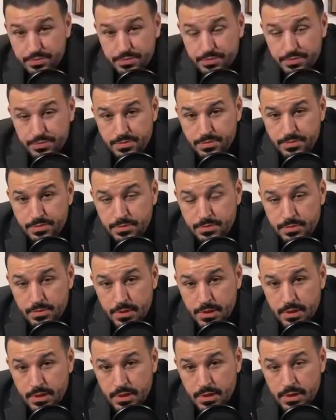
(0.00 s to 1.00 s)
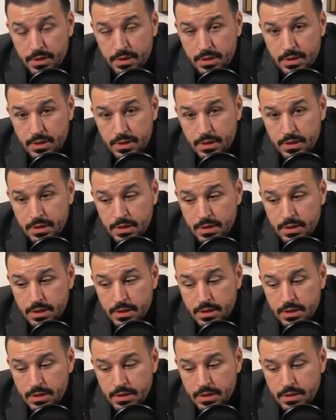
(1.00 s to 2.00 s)

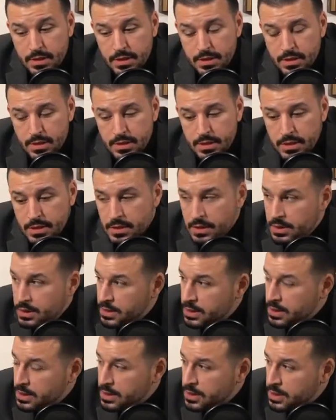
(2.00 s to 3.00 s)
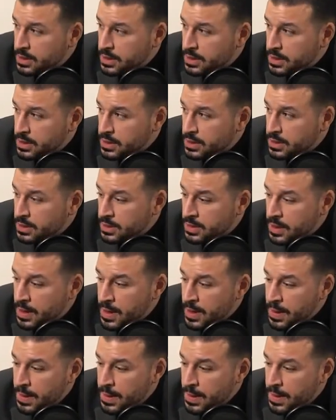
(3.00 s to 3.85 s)
The person shown says nothing.